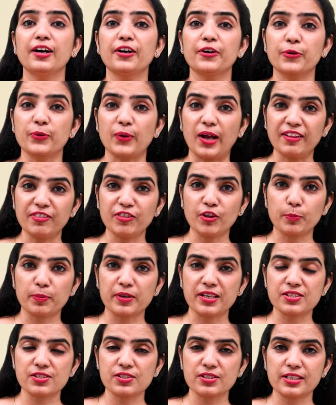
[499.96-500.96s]
Run the
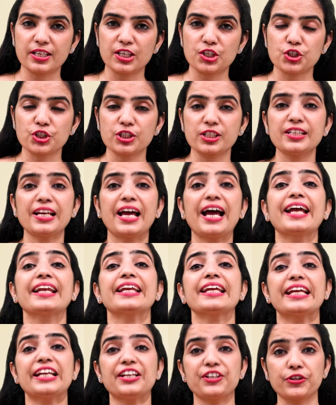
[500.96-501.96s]
presentation
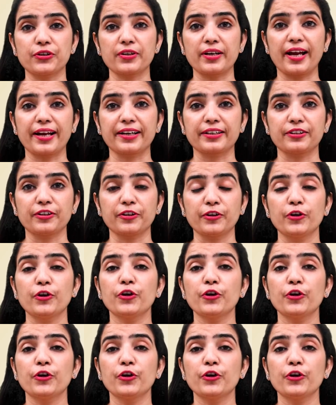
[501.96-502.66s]
and interact.